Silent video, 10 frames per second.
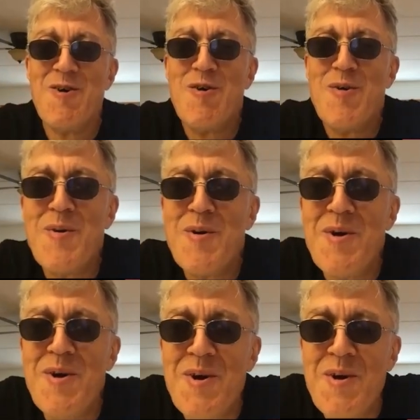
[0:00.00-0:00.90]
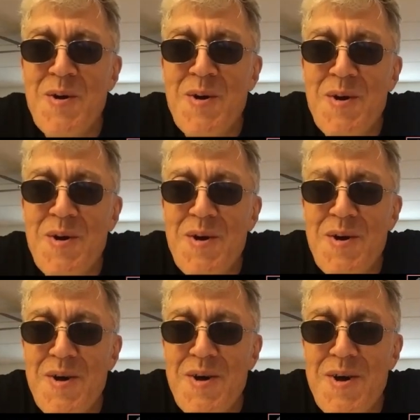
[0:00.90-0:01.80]

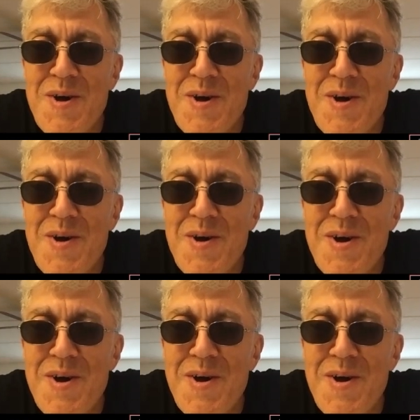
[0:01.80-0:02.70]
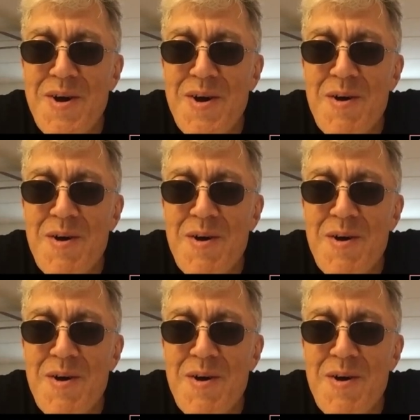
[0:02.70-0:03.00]
The person shown says nothing.